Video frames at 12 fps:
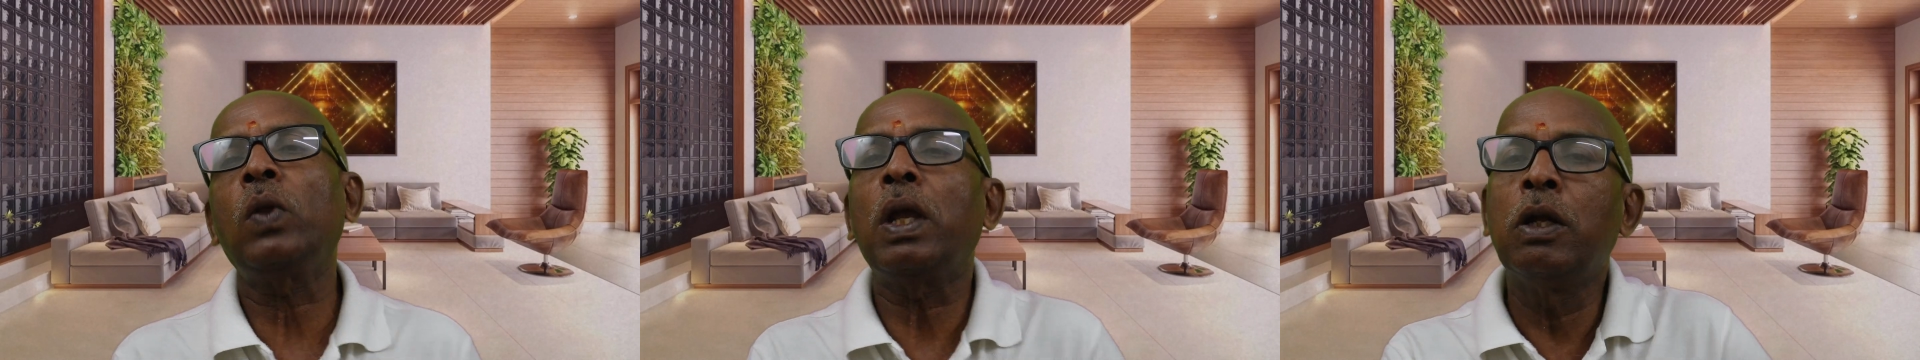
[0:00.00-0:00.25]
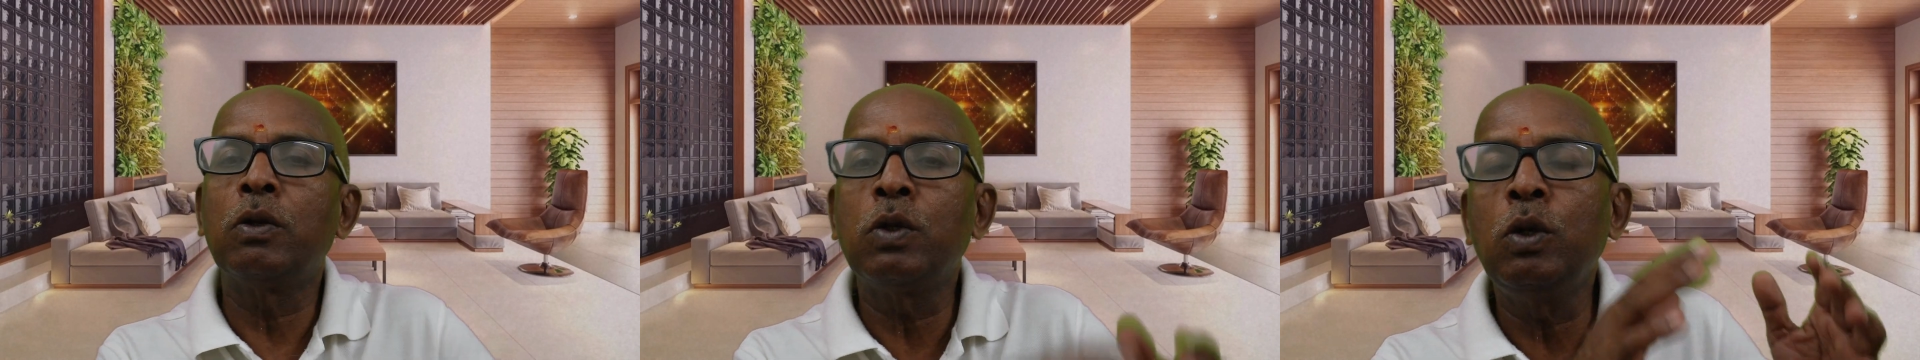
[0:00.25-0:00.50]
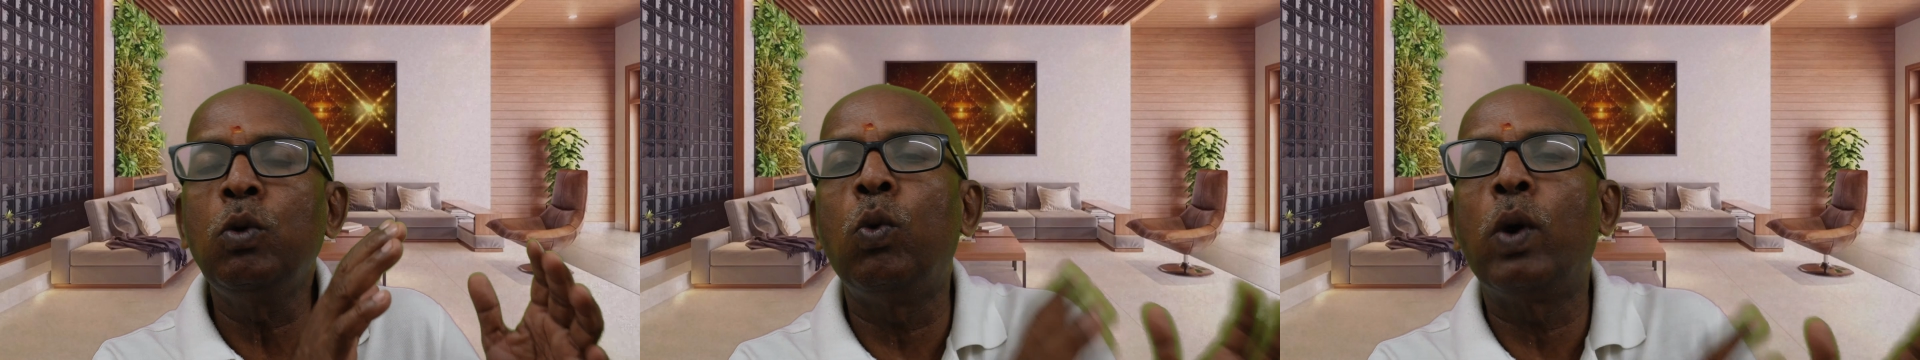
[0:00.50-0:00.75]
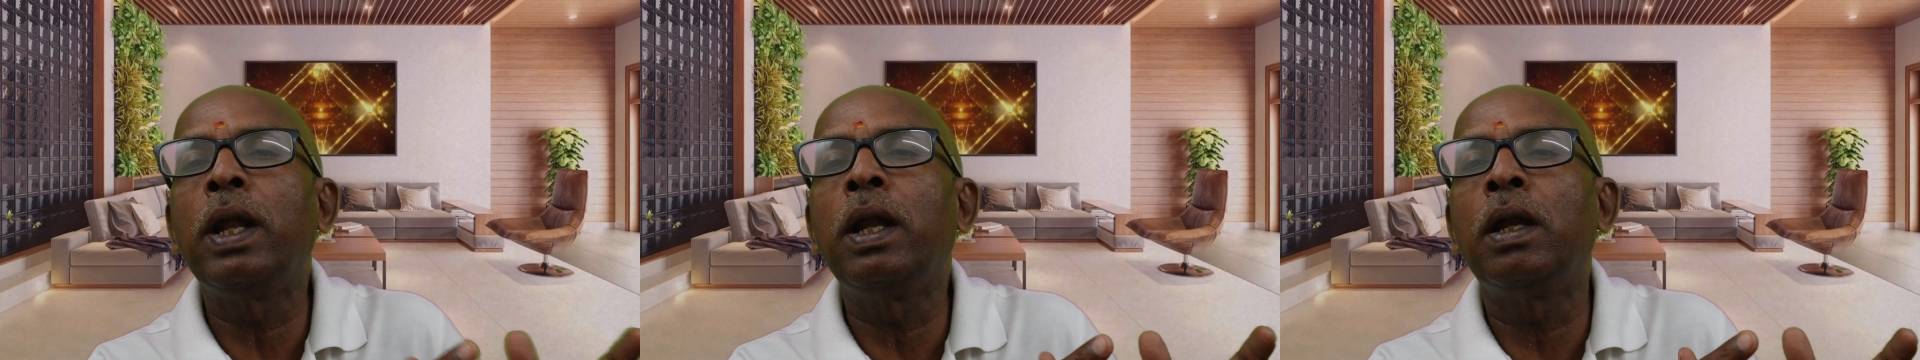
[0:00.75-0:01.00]
It was only
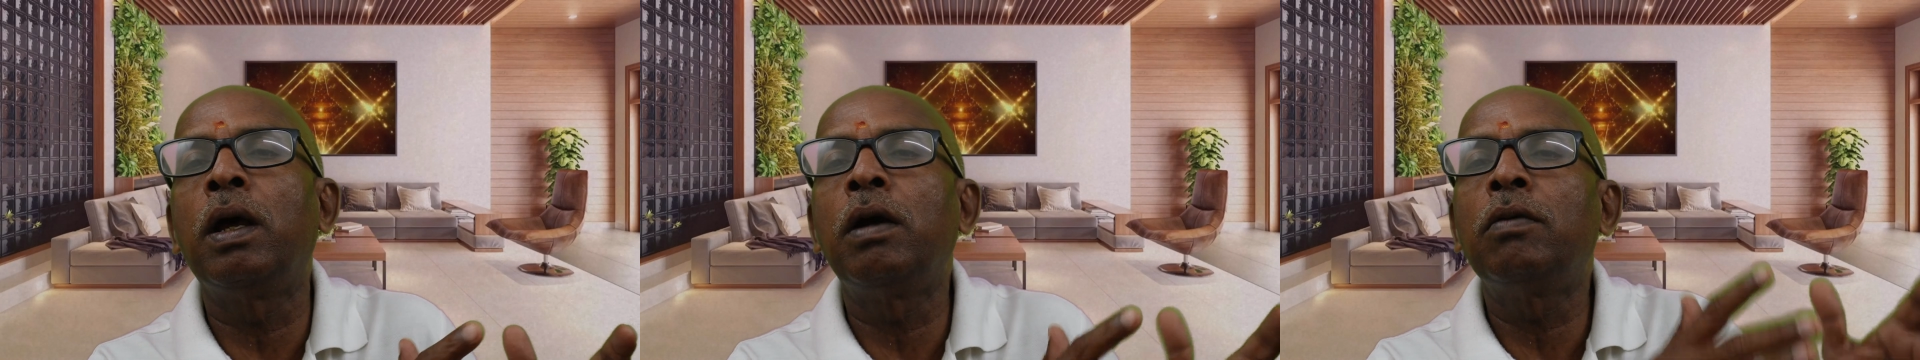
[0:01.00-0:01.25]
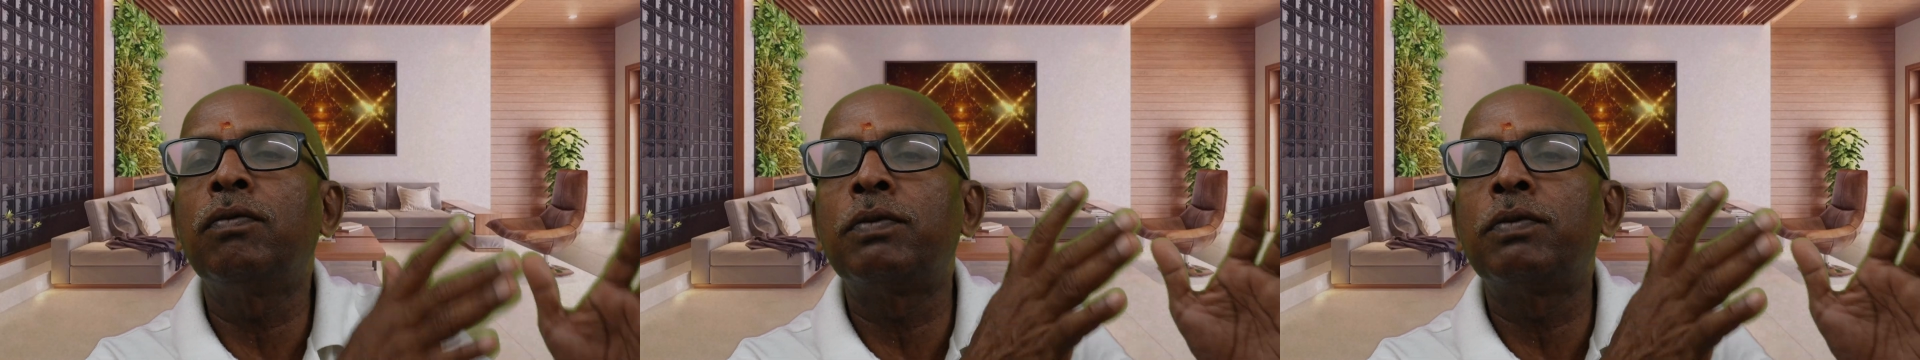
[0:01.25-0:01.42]
one-off